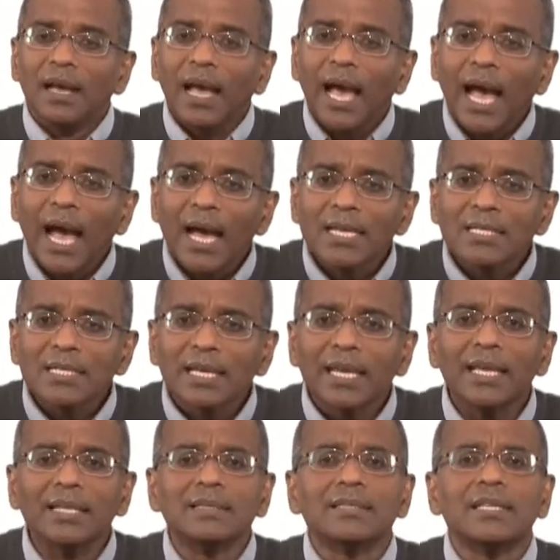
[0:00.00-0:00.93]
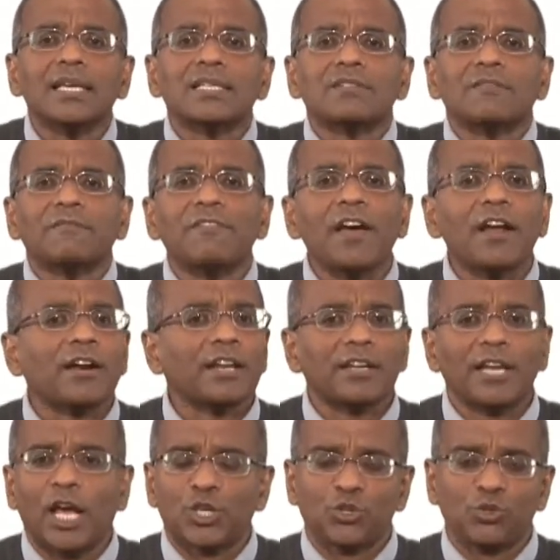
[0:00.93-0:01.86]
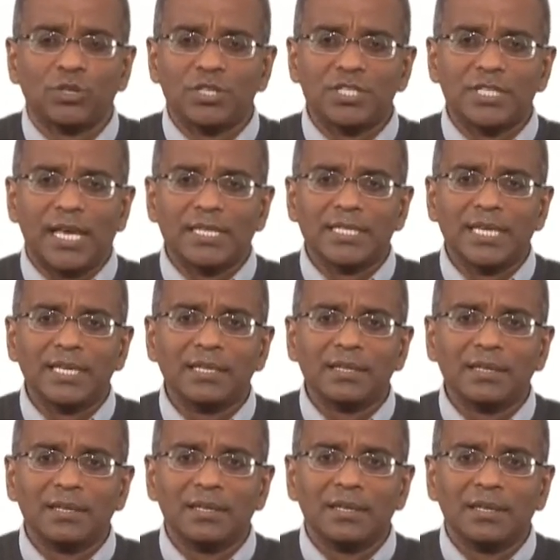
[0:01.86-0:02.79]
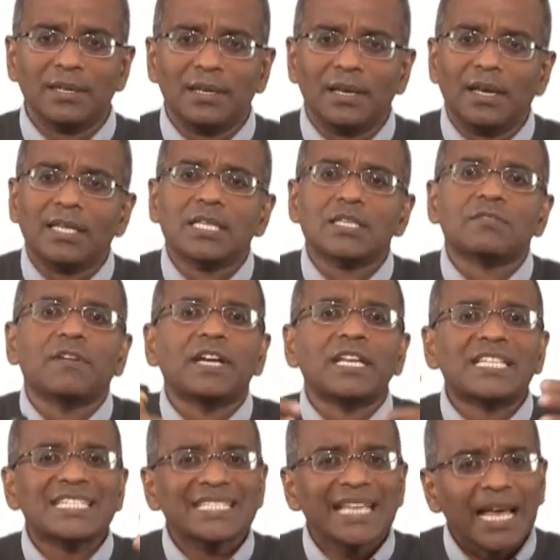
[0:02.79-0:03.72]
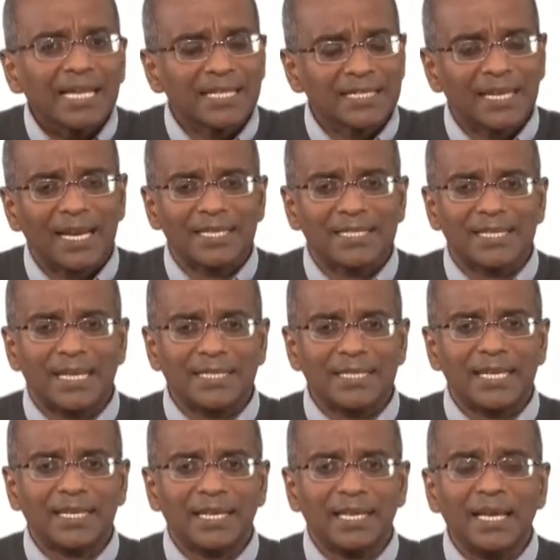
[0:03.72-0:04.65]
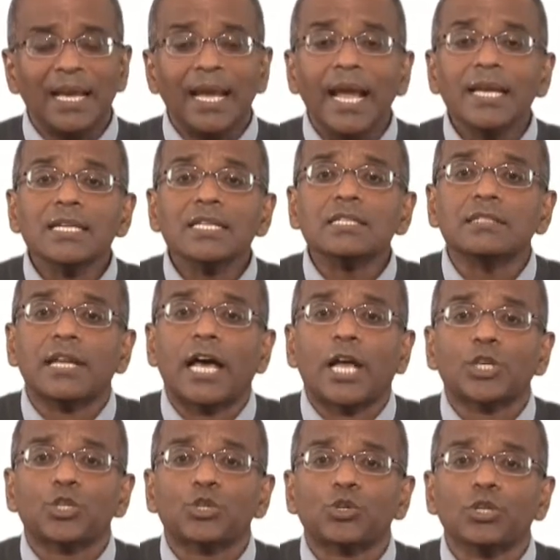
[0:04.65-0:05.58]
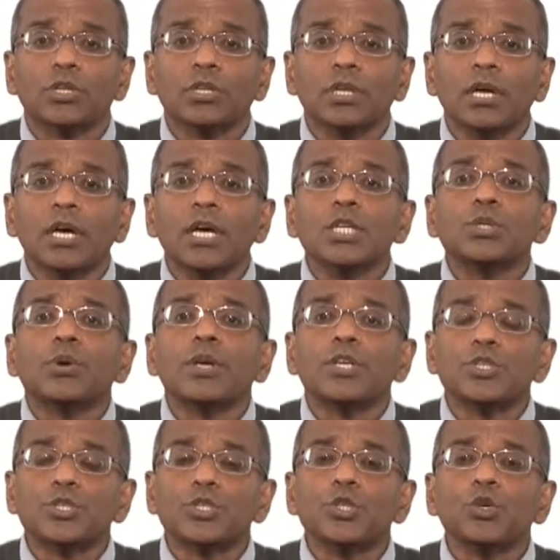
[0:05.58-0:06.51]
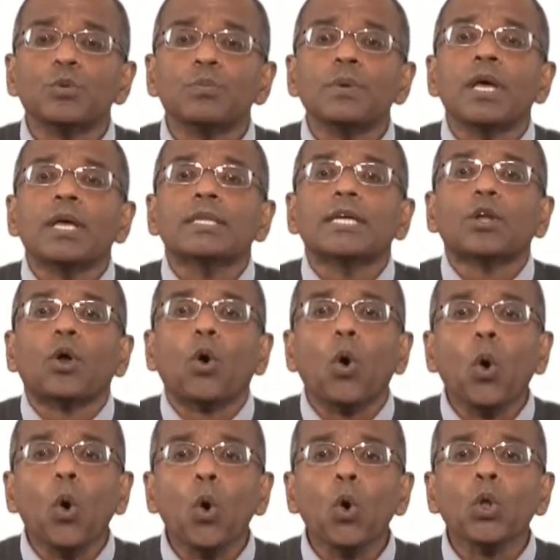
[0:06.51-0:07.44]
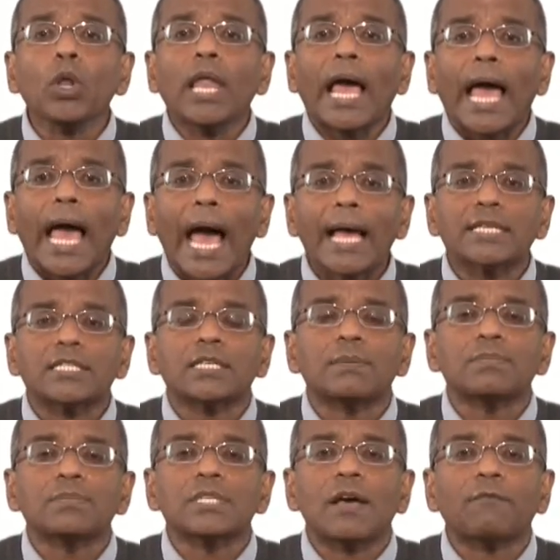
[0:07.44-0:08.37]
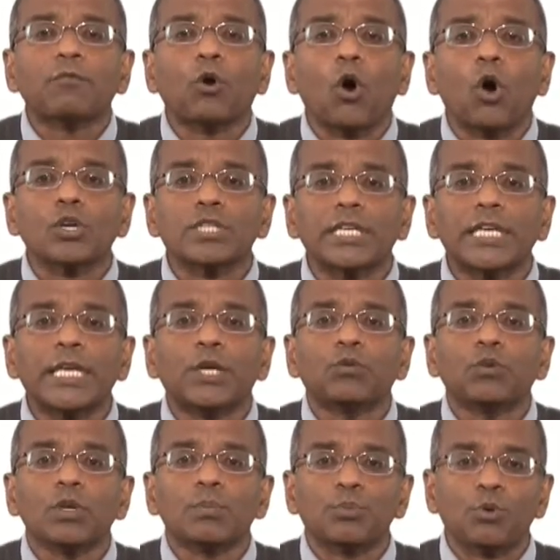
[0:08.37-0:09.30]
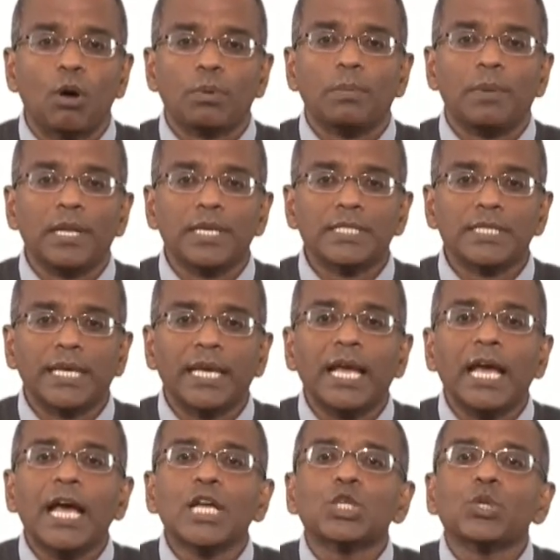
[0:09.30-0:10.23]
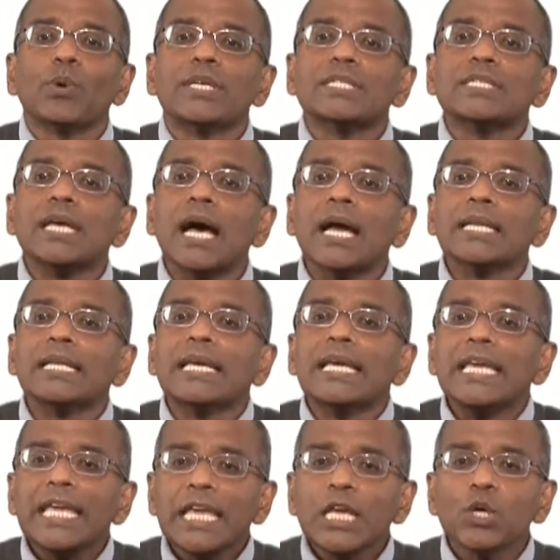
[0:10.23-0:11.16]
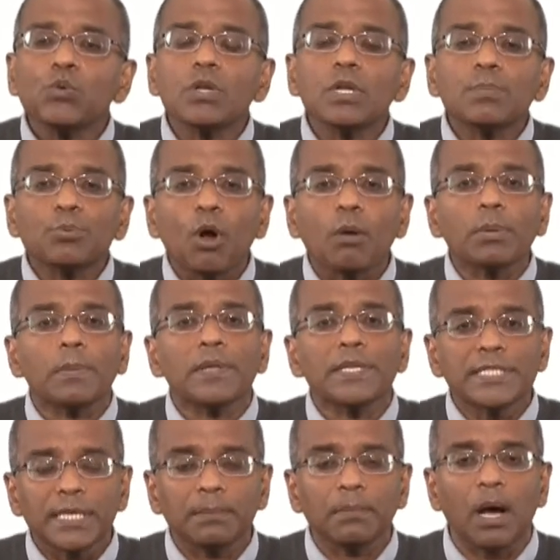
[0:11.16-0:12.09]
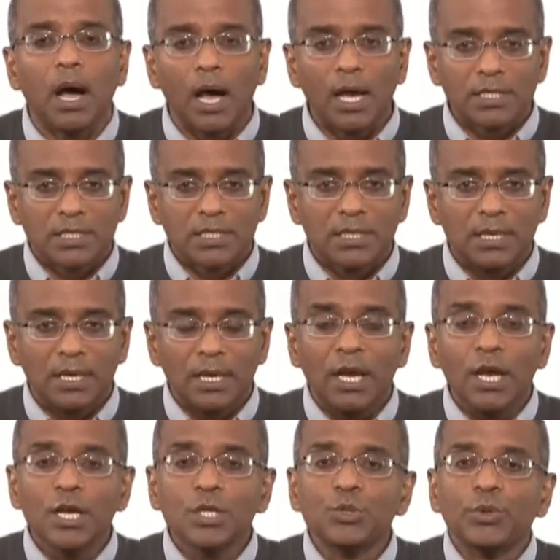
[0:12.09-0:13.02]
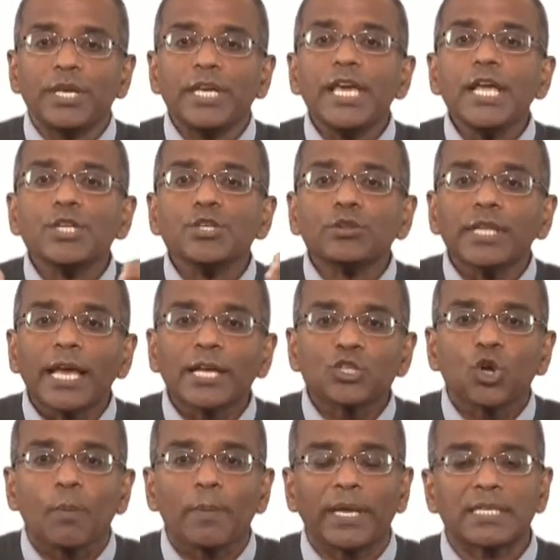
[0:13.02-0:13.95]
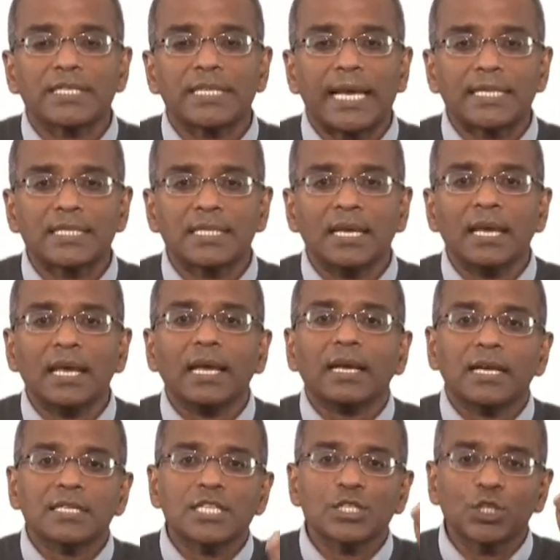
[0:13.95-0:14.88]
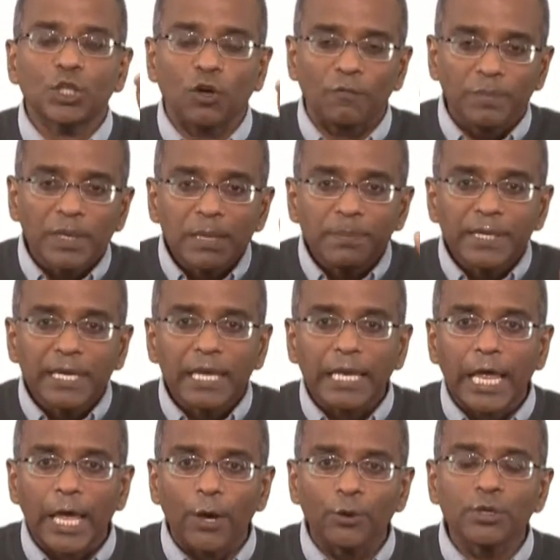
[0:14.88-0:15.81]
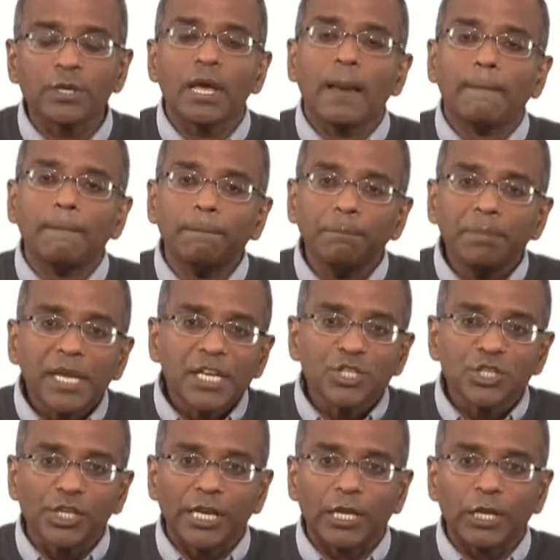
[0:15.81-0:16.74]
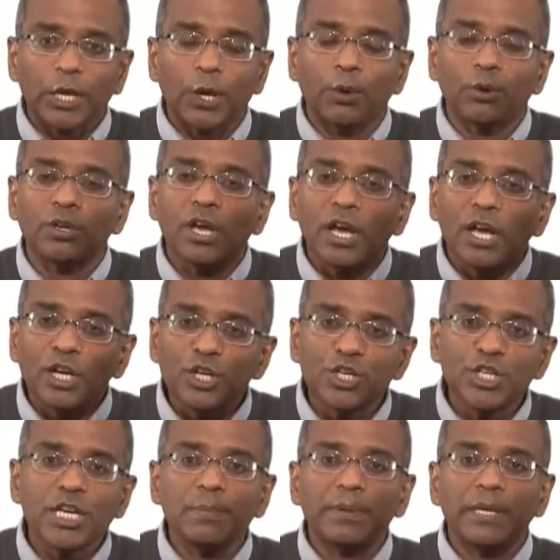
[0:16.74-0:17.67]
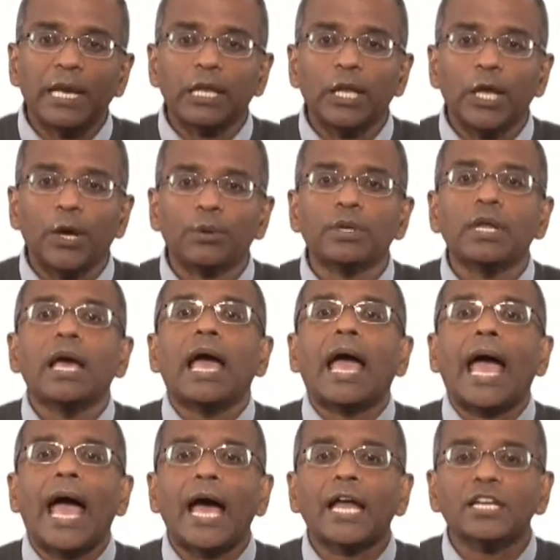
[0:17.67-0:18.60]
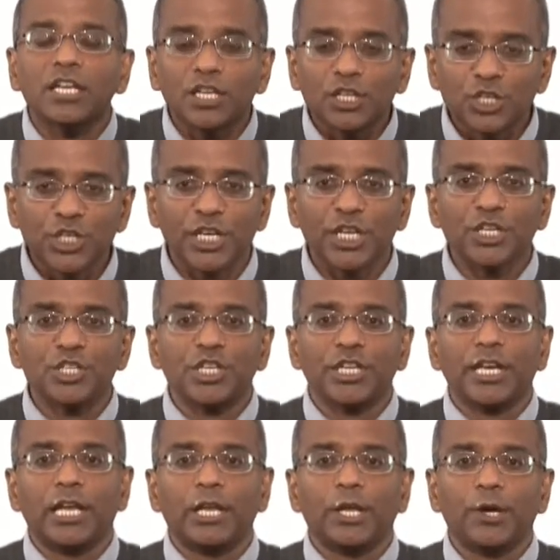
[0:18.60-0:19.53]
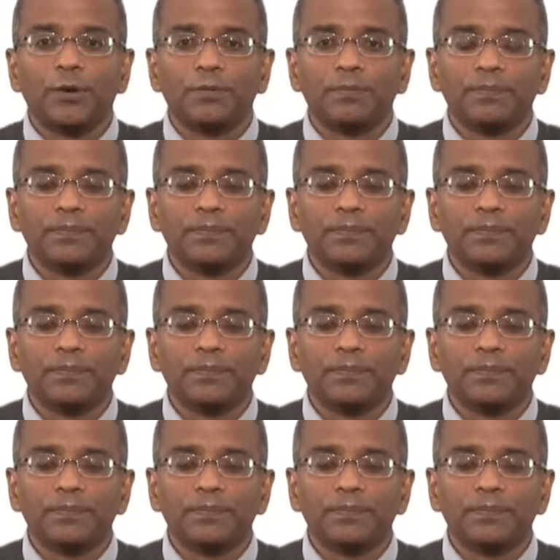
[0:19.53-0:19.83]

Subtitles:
And in this very natural setting, in this very sanitized setting, it is natural to assume that all atoms have got equal probability, to assign equal probability mass to each of the atomic sets consisting of BB alone, BG alone, GB alone, and GG alone.